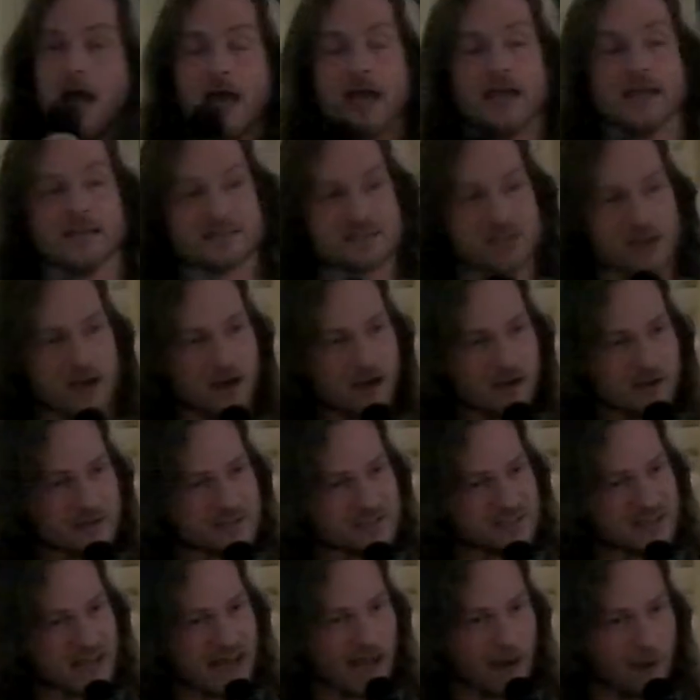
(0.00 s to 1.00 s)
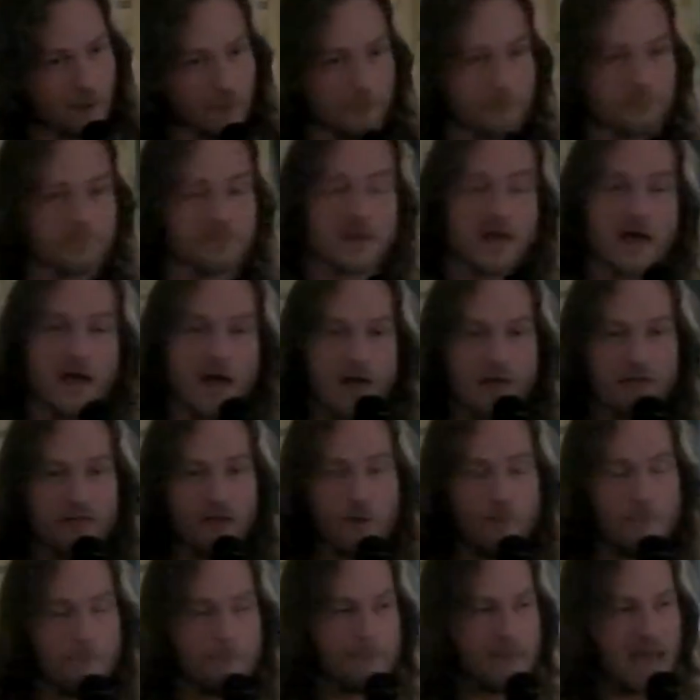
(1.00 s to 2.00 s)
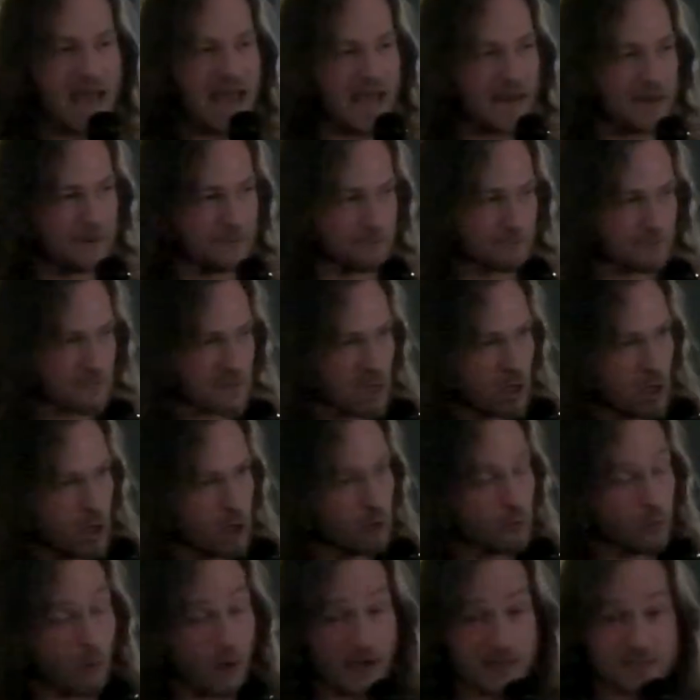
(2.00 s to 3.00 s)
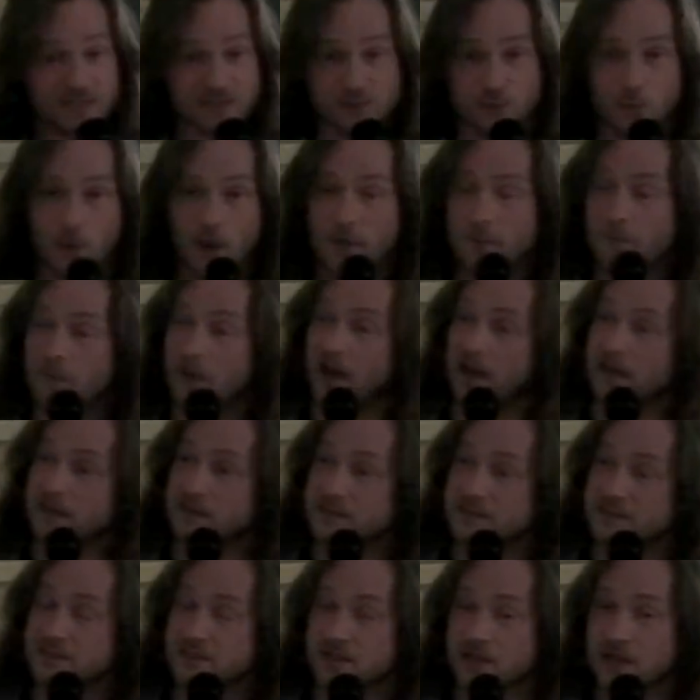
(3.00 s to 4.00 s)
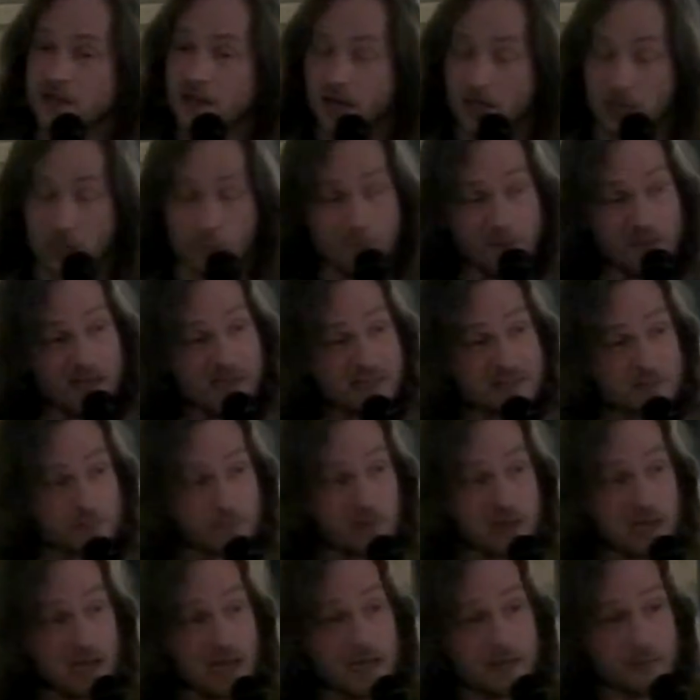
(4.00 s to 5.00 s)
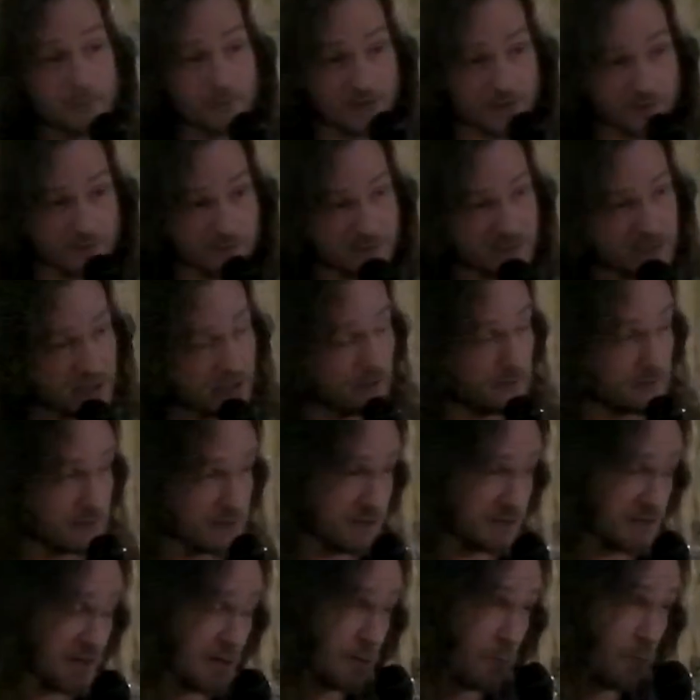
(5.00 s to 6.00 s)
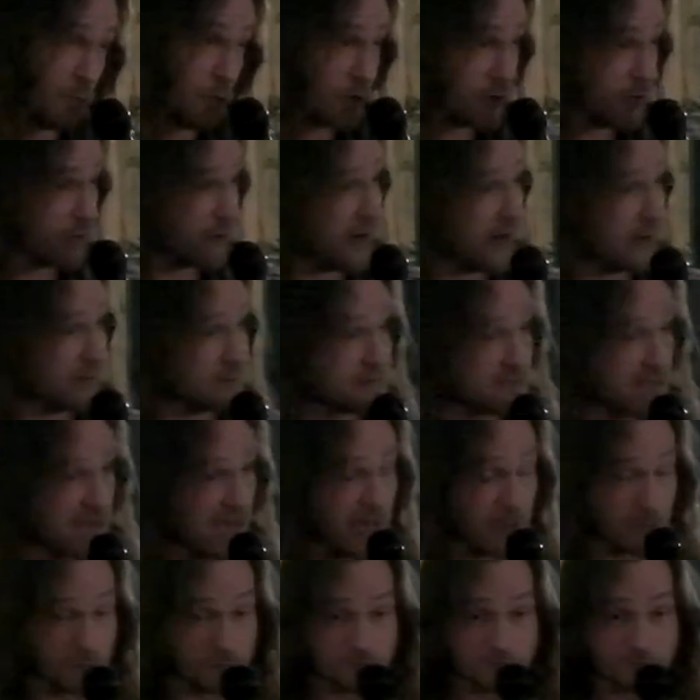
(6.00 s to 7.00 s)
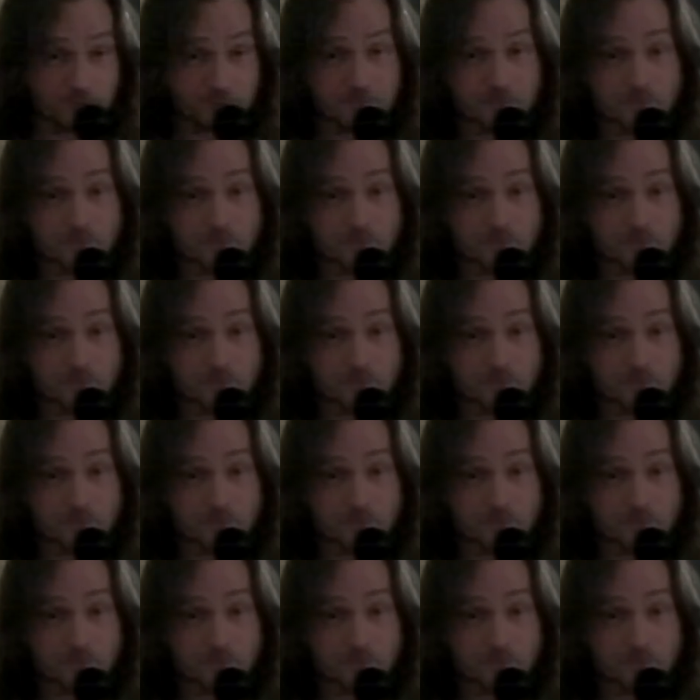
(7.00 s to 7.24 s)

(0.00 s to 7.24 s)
It turns out that men who wear sweatpants and appear to play with themselves as they walk around town